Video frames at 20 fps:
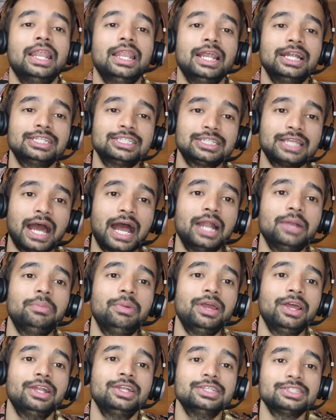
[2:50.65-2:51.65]
Let's start
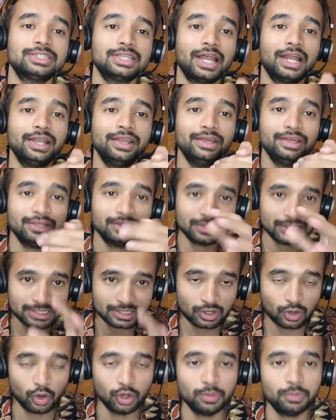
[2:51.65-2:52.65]
by understanding
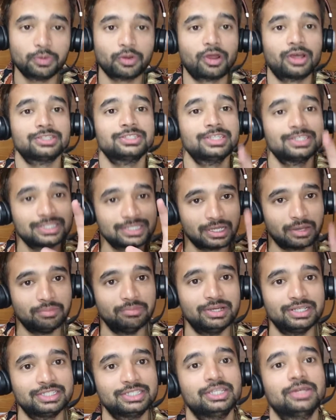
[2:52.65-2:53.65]
this whole process step
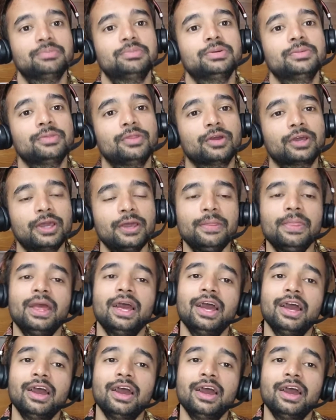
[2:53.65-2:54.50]
by step. Okay,